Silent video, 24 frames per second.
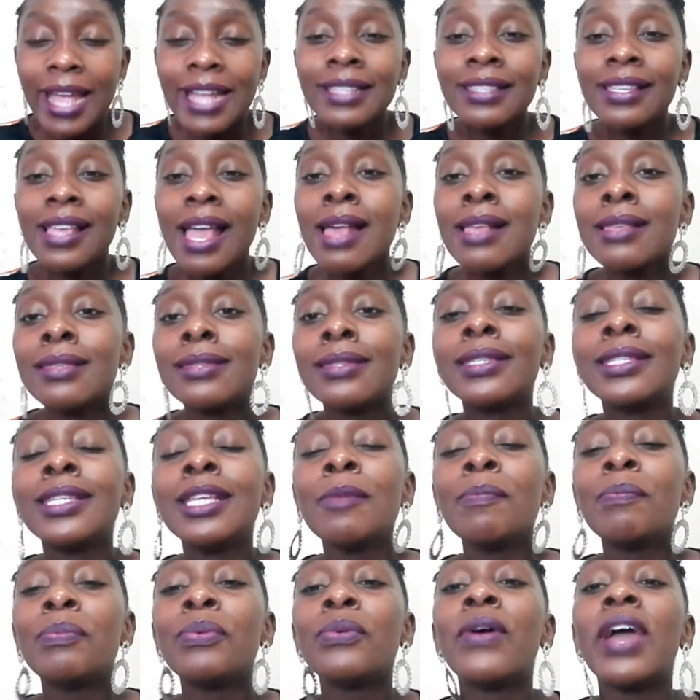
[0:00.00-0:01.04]
it's as
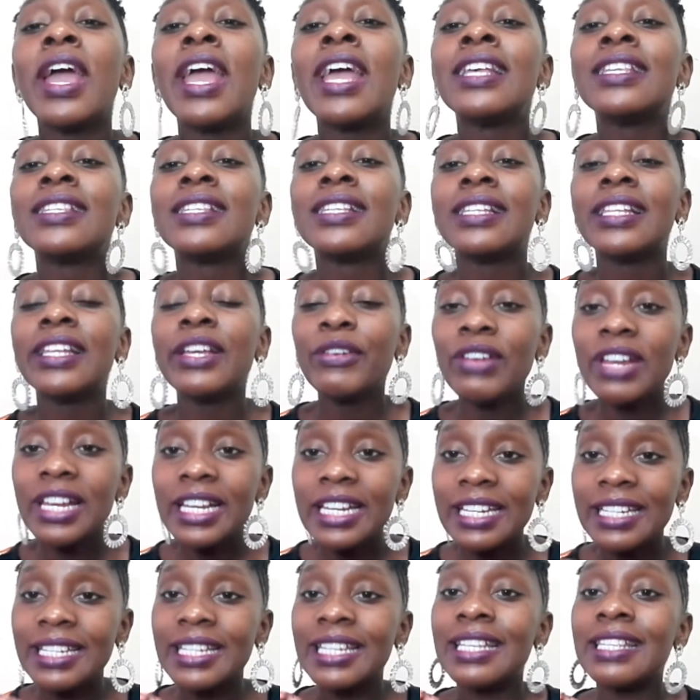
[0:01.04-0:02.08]
simple as
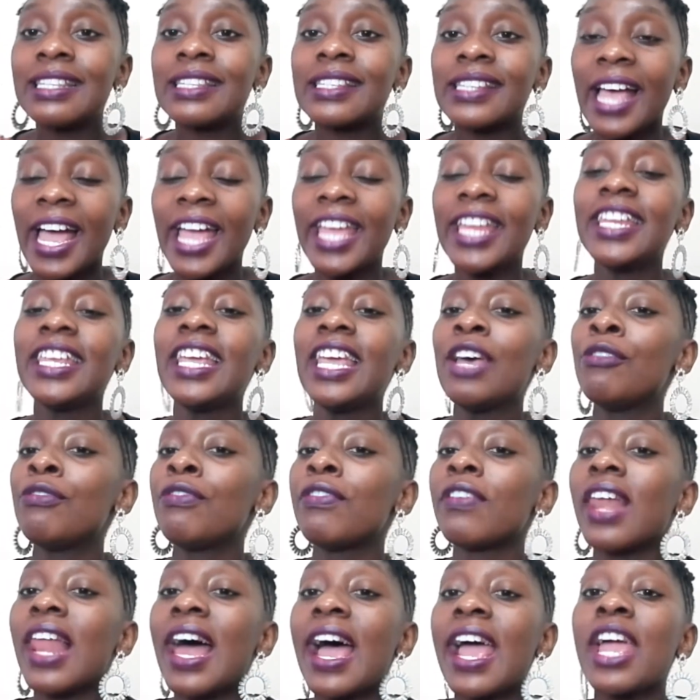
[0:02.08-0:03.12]
literally designing a
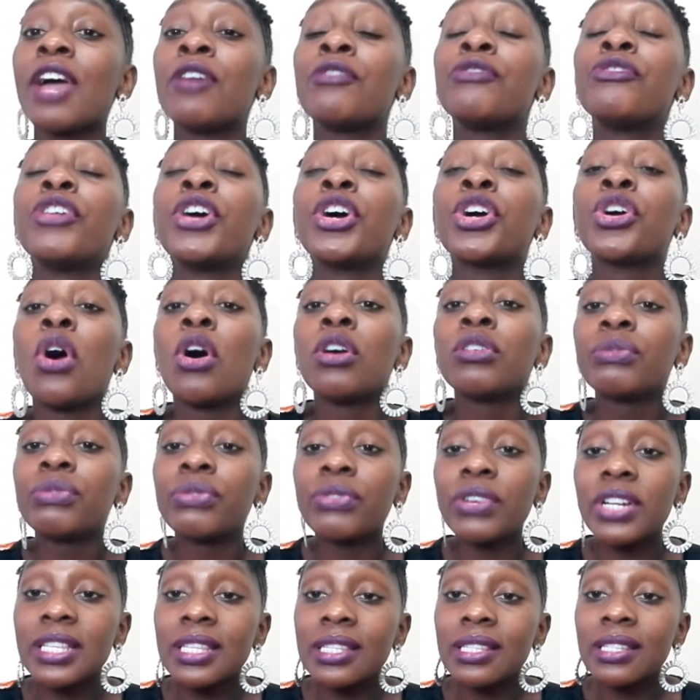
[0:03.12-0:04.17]
flyer for a
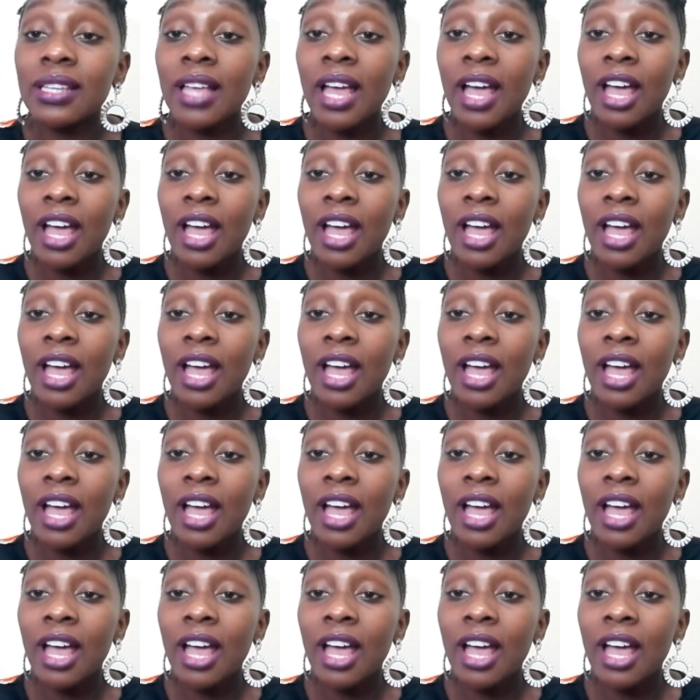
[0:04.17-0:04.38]
conference